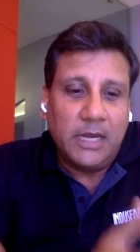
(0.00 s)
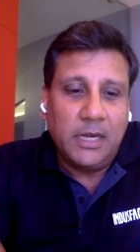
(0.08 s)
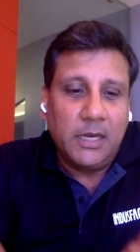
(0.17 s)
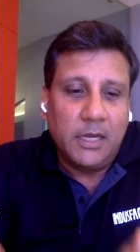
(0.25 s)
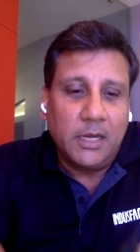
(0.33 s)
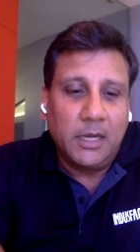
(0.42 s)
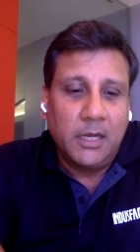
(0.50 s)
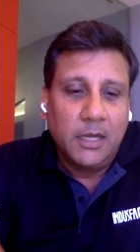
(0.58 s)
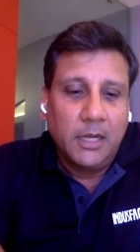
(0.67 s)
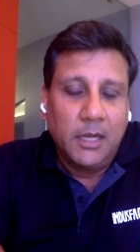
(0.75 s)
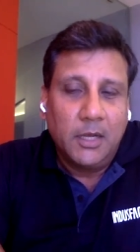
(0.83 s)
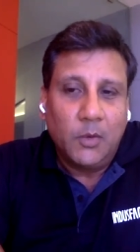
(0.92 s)
when
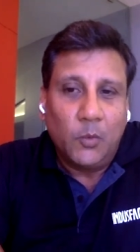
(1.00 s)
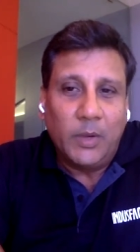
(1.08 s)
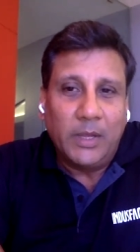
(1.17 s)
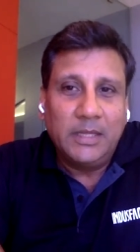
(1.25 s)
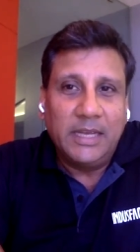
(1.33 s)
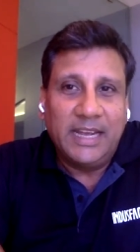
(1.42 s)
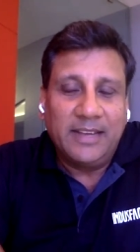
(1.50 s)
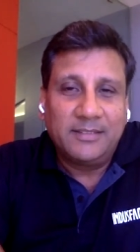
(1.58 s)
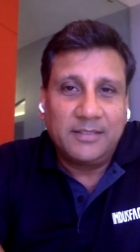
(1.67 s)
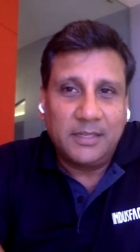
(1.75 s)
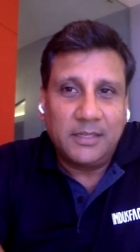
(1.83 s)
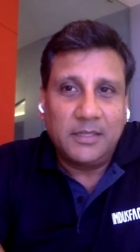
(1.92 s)
I had
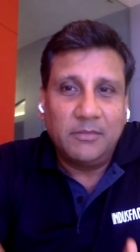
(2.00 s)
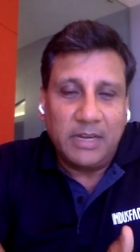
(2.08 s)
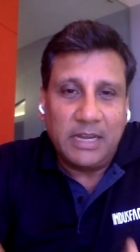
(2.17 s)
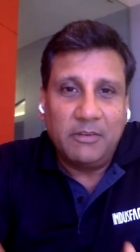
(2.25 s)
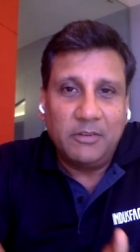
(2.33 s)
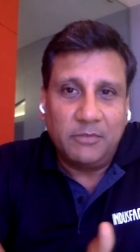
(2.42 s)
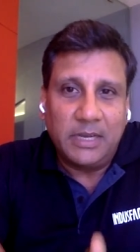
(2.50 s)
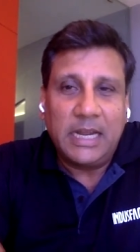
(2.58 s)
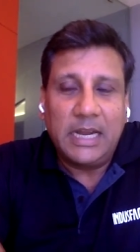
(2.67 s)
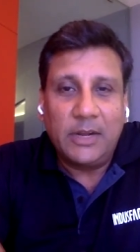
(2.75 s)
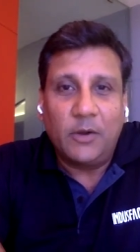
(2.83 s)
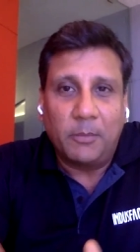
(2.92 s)

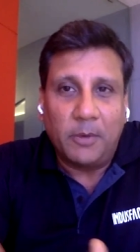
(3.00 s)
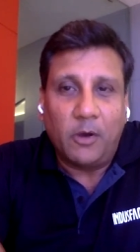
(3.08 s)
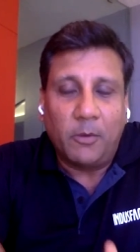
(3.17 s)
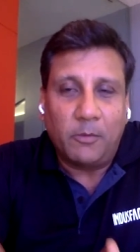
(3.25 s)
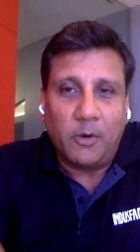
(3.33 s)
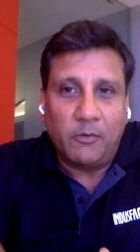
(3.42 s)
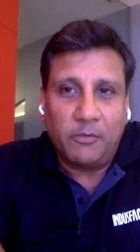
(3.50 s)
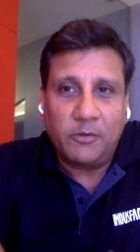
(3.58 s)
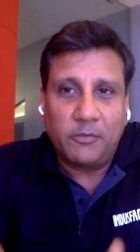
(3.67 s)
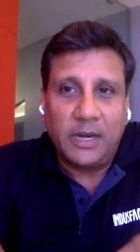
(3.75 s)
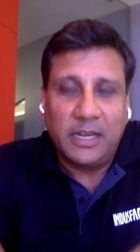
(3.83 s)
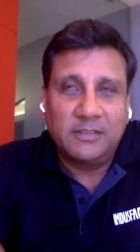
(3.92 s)
an
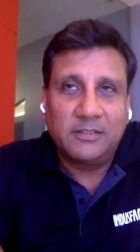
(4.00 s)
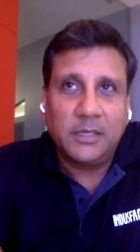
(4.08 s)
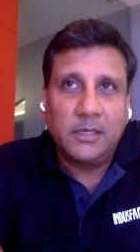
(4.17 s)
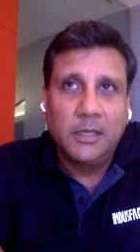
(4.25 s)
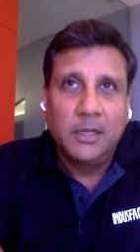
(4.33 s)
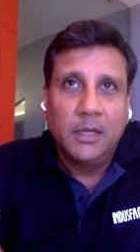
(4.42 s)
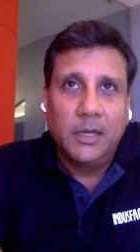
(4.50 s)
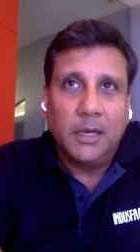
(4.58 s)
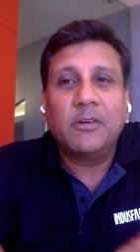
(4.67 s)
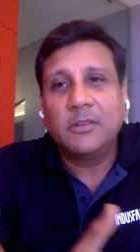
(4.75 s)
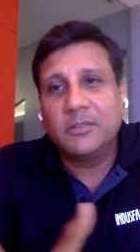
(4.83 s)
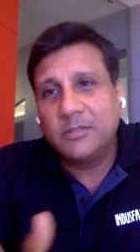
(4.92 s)
offer for exit,
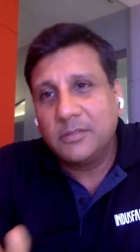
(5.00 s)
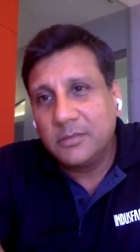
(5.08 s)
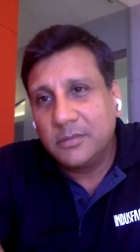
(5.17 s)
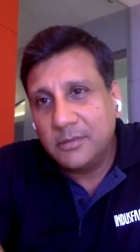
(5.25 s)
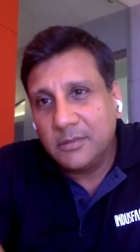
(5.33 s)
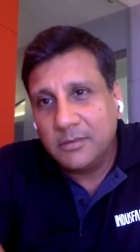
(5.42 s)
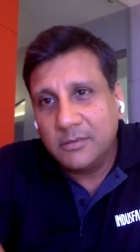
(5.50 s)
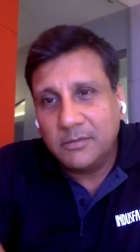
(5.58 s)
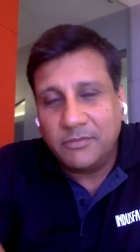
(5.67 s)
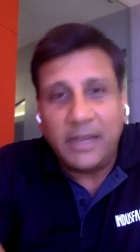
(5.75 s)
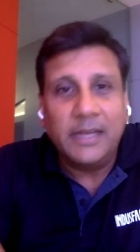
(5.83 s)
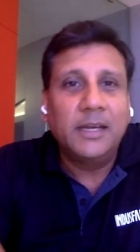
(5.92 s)
there was
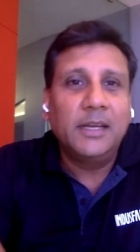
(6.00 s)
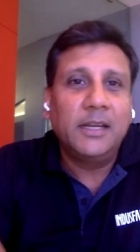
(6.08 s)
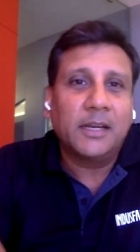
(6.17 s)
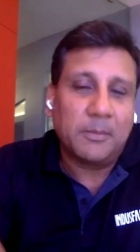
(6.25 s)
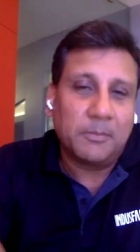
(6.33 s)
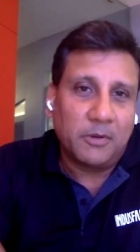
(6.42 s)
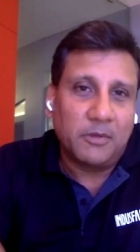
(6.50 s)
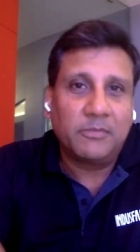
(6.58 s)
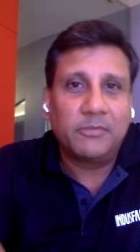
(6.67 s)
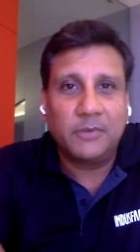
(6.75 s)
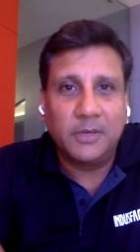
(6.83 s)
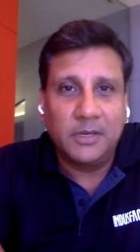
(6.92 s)
finally a couple
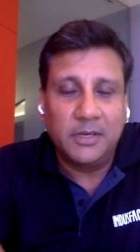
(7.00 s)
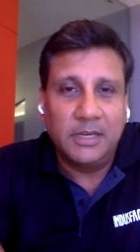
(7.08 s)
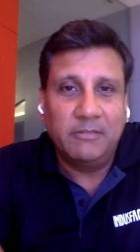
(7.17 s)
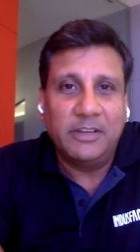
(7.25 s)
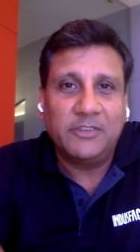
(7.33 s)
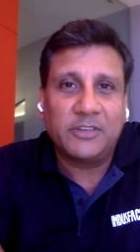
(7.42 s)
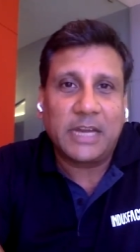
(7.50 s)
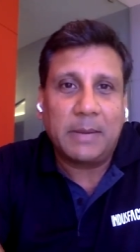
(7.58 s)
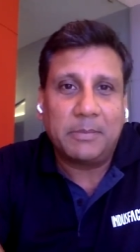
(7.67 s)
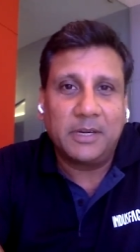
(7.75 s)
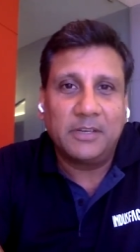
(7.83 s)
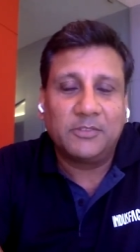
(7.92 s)
of venture